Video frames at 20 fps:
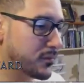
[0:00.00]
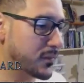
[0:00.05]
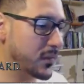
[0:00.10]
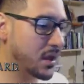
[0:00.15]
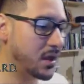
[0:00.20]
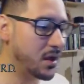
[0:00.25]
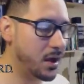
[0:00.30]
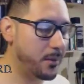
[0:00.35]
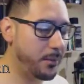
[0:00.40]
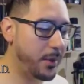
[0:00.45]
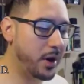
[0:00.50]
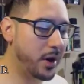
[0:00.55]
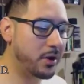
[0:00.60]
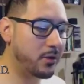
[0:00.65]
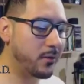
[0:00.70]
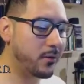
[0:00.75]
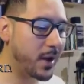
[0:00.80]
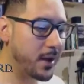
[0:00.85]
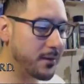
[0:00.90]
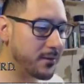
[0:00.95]
Upon
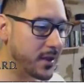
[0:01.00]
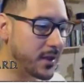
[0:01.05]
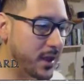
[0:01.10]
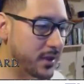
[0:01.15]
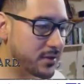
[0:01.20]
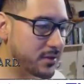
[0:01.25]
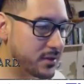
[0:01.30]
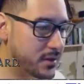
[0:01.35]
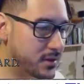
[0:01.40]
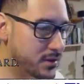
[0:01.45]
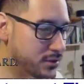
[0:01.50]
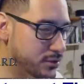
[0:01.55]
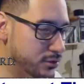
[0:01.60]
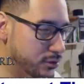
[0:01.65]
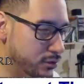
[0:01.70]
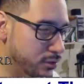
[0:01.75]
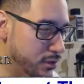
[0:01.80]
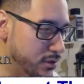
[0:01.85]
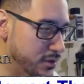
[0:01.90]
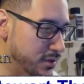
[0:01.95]
arriving at these
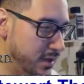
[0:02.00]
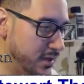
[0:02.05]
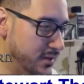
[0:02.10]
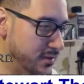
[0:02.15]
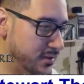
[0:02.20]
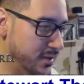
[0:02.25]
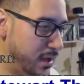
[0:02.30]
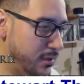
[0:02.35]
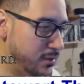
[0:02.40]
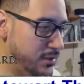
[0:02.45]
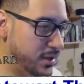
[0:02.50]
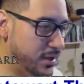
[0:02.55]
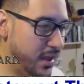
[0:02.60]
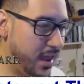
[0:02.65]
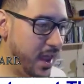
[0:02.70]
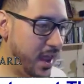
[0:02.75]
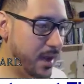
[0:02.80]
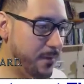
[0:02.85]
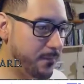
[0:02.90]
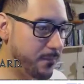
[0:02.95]
shores, they established a
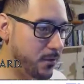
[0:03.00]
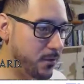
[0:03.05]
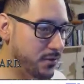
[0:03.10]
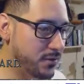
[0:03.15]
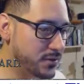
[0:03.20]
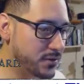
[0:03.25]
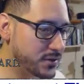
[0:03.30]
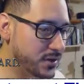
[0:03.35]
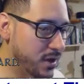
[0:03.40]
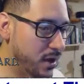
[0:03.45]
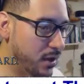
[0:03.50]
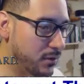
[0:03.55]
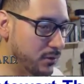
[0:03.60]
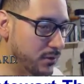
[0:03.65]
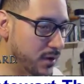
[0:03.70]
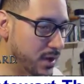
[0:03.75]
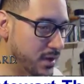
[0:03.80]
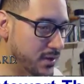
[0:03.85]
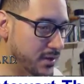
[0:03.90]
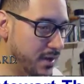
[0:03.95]
camp for their
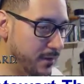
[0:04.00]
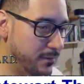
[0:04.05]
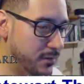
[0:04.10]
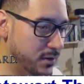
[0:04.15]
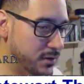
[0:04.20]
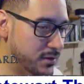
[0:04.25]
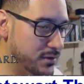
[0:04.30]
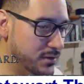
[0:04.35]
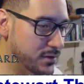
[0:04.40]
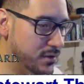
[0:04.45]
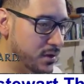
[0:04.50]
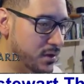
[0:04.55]
scholarly endeavors.